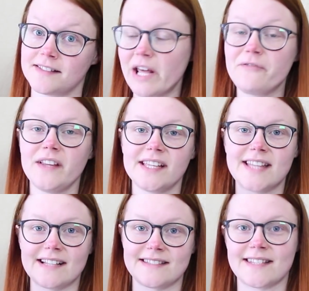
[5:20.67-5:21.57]
But I feel like
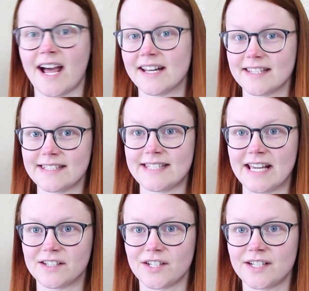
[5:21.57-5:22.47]
that's kind of the
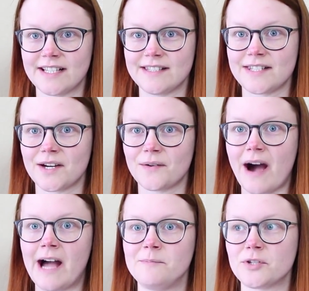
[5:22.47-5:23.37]
standard, and so
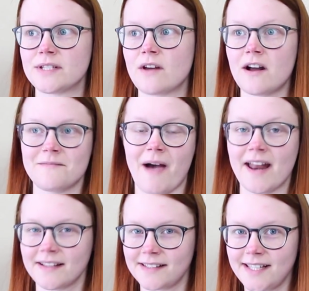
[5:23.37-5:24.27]
I'm just
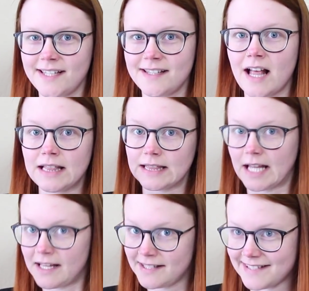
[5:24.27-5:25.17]
automatically
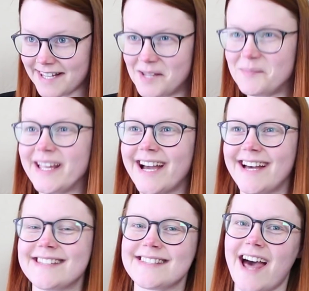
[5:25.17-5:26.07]
less
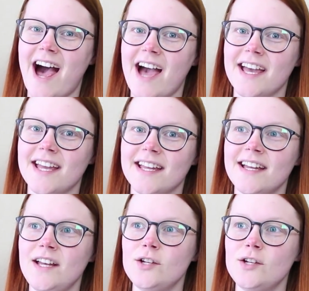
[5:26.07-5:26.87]
because I